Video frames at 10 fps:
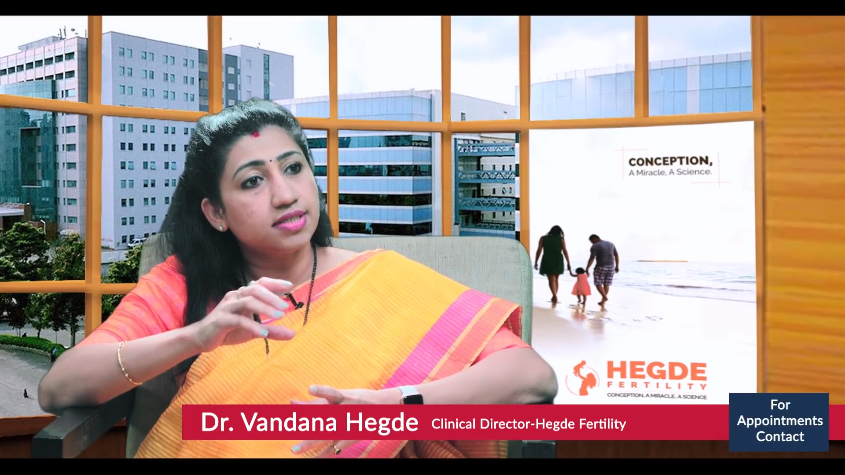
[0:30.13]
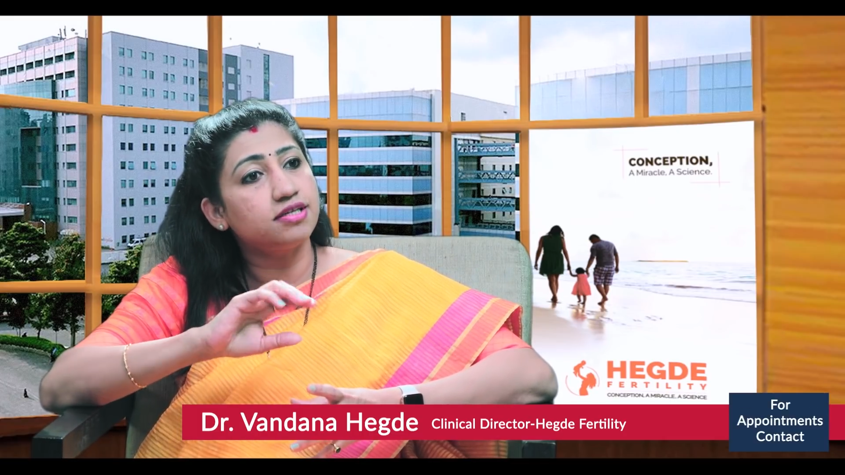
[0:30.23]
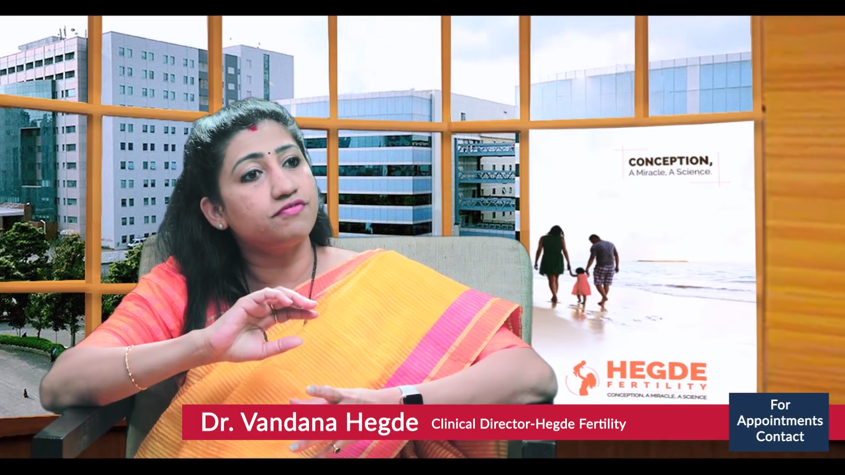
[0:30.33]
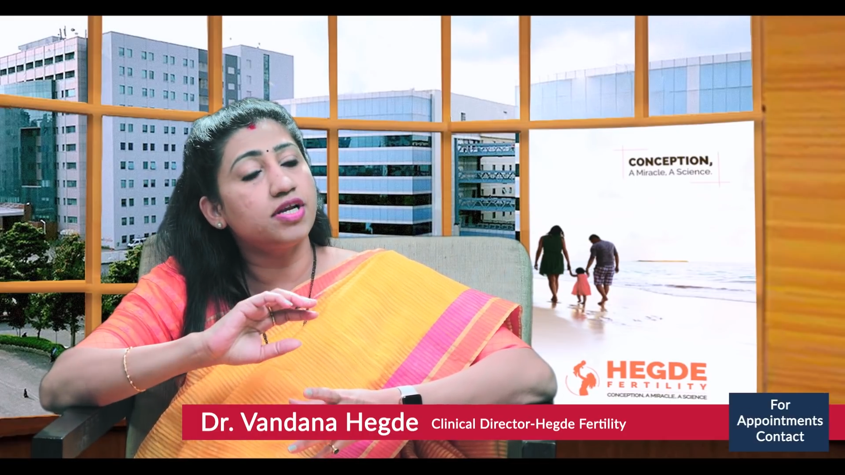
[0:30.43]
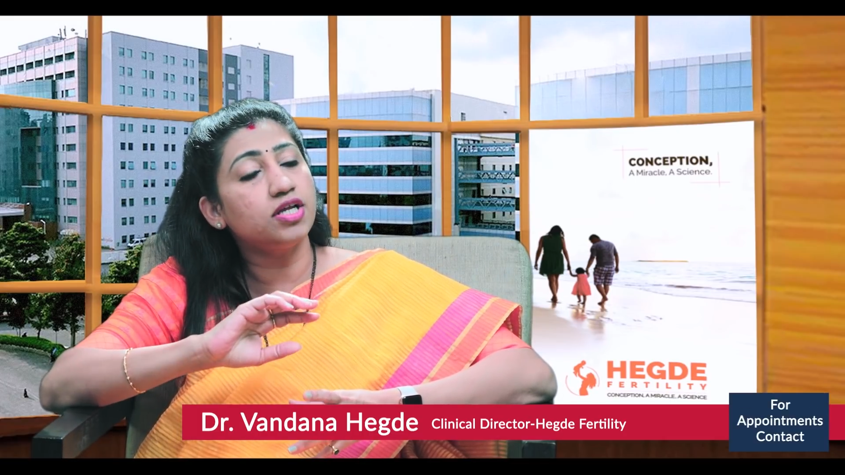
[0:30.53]
is
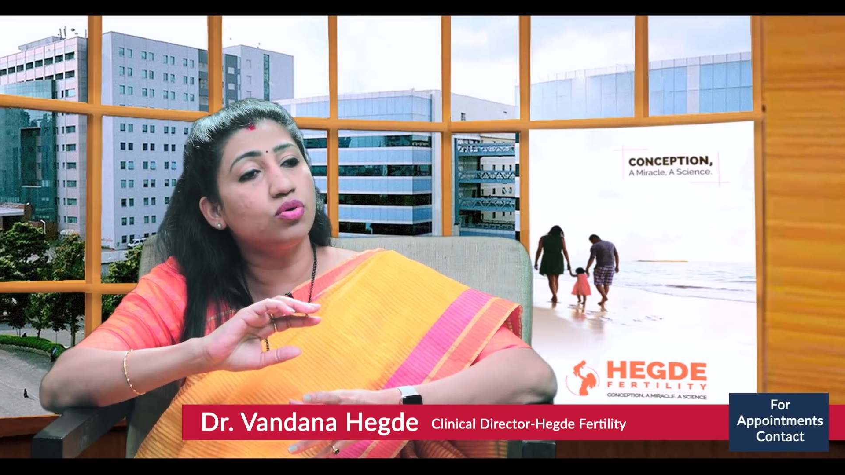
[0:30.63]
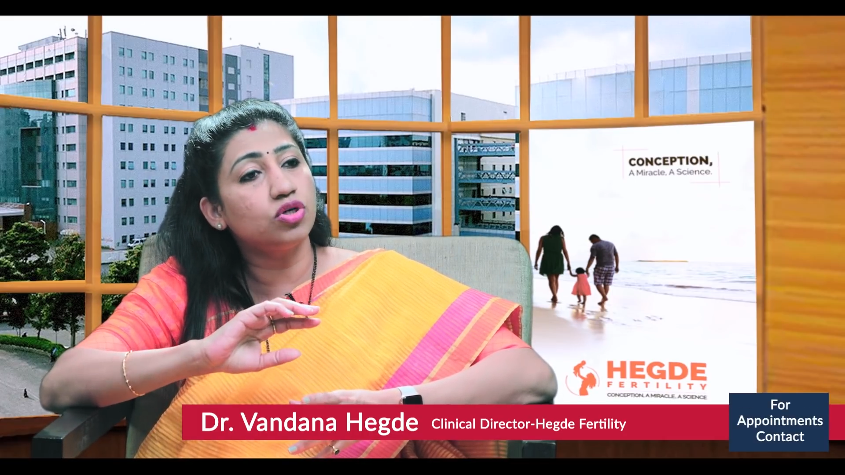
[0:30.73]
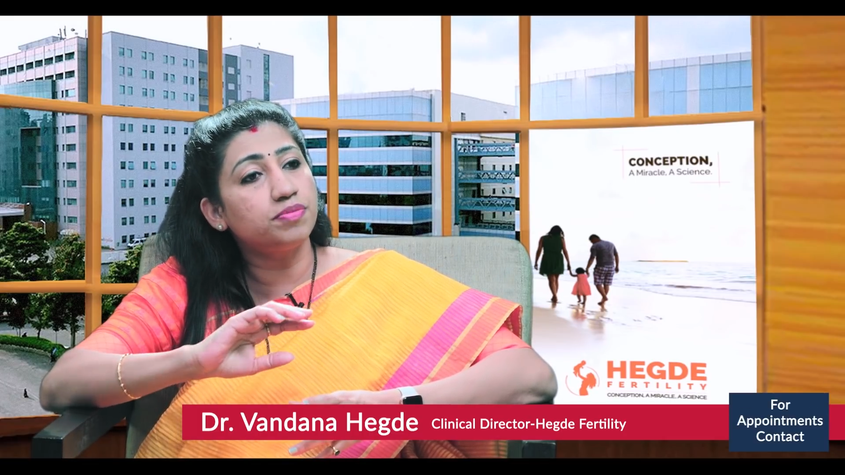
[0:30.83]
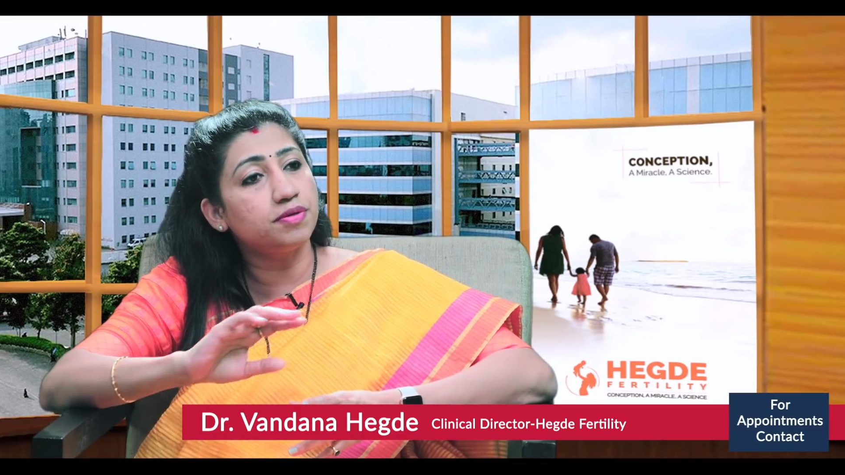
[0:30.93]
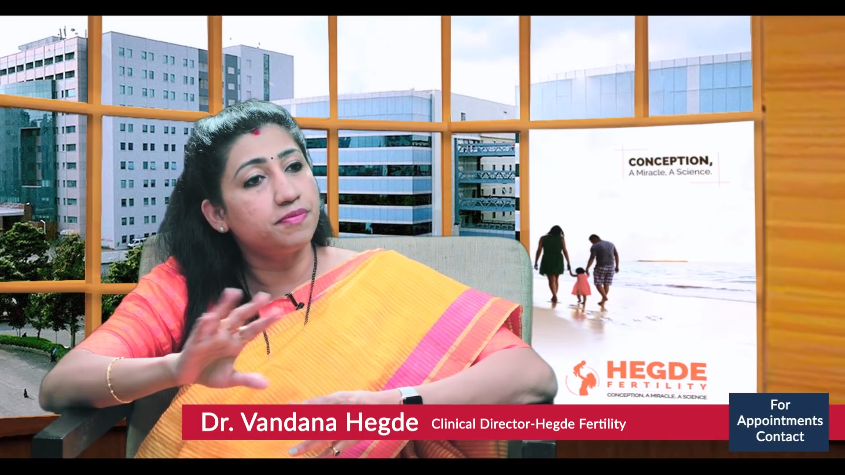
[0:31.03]
definitely going
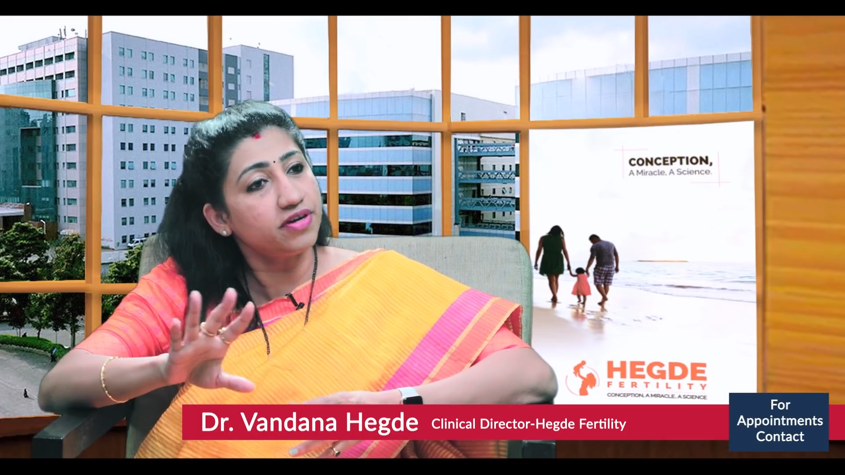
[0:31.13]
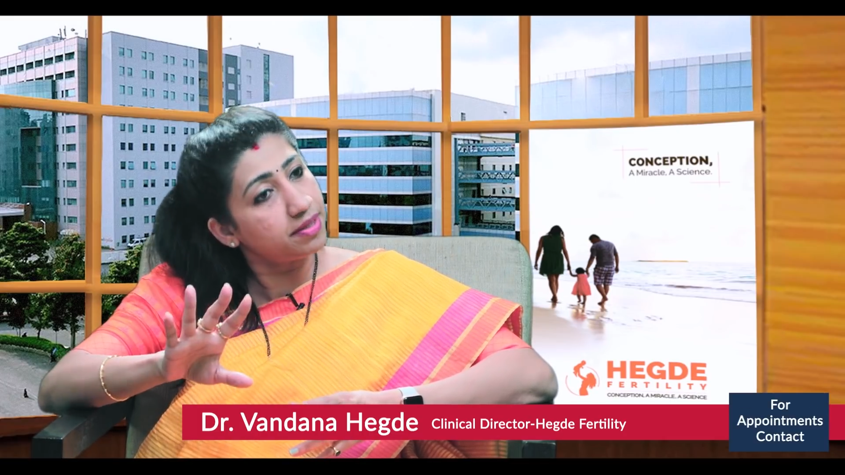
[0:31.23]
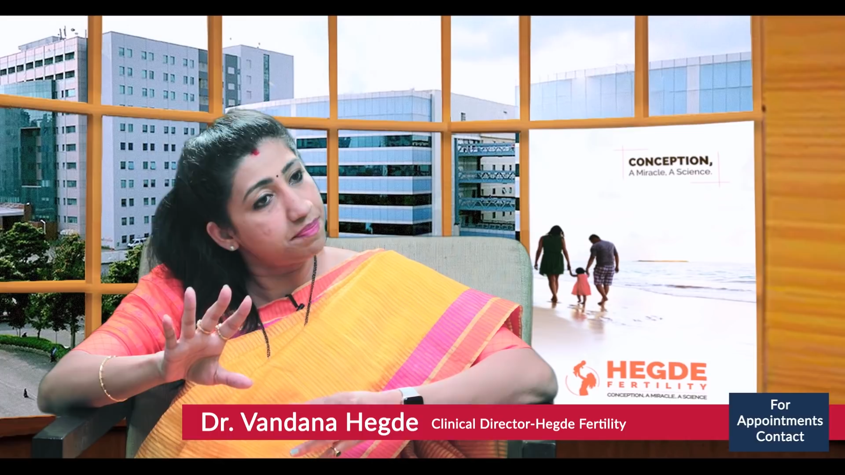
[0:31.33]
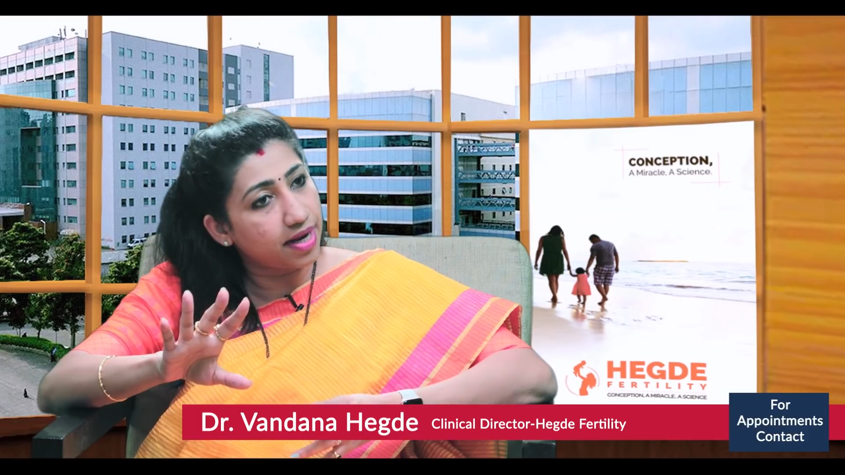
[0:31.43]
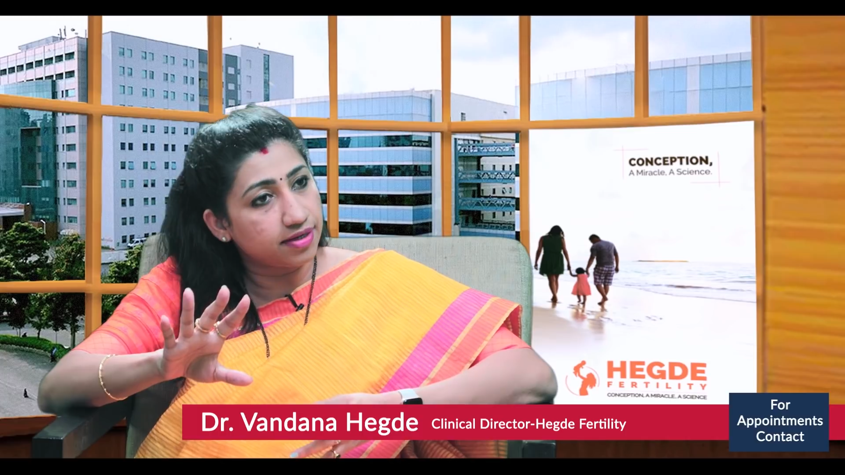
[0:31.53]
to prevent
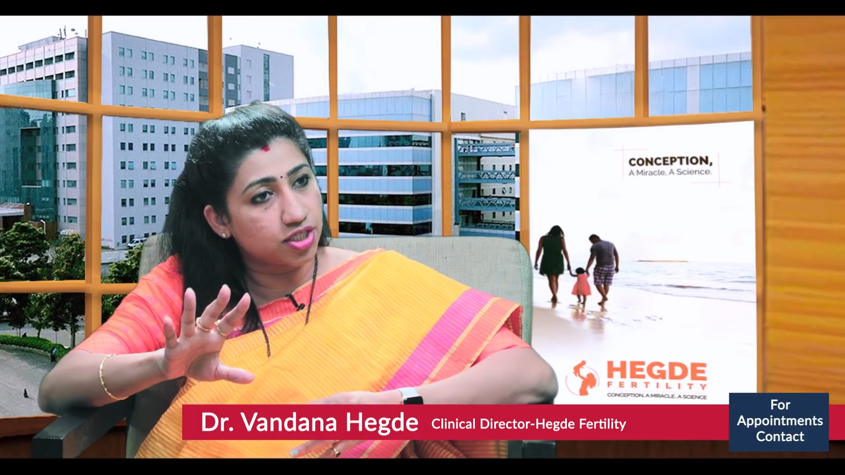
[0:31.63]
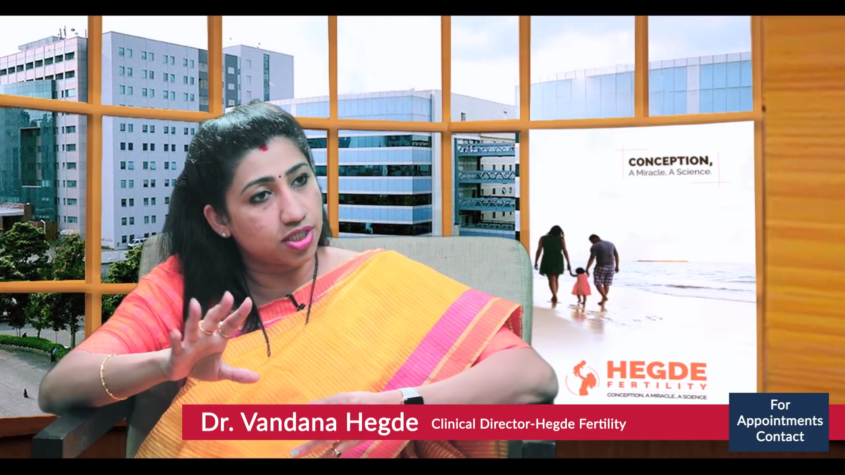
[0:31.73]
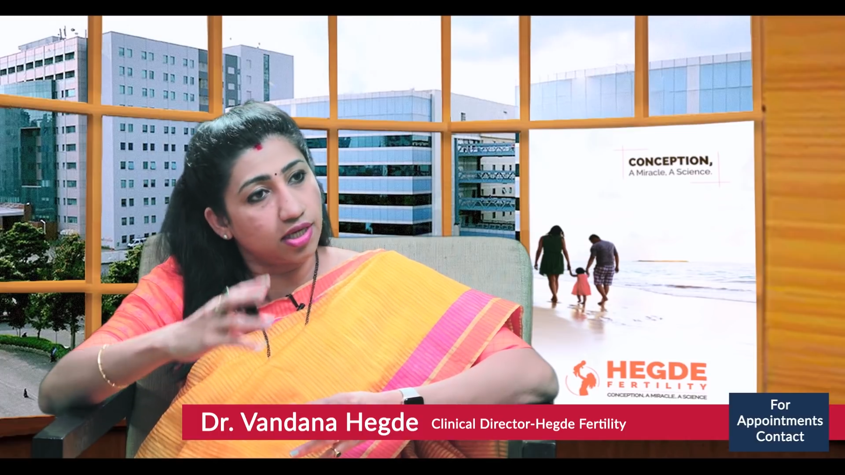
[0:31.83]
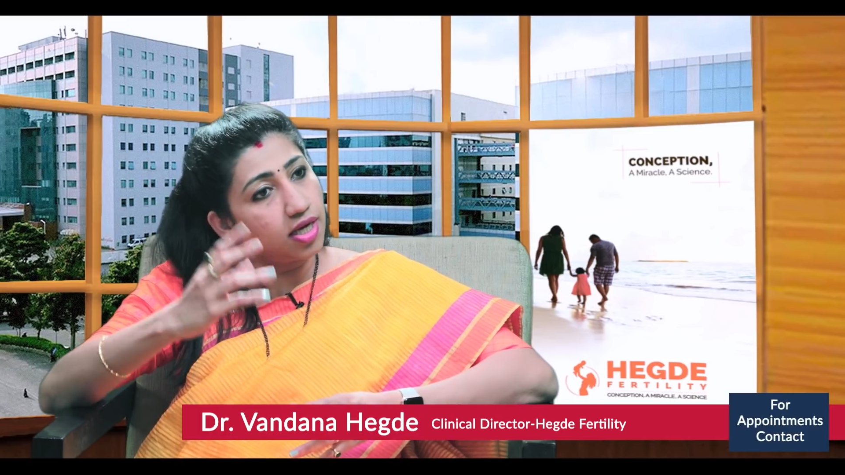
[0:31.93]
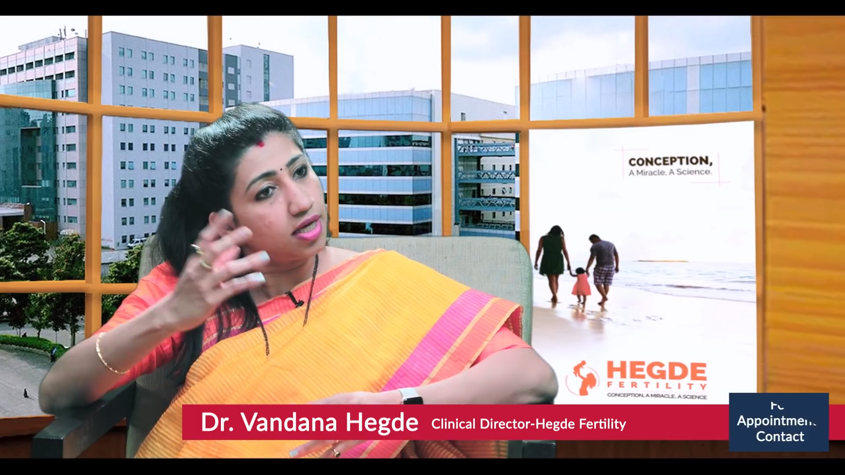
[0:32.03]
implantation.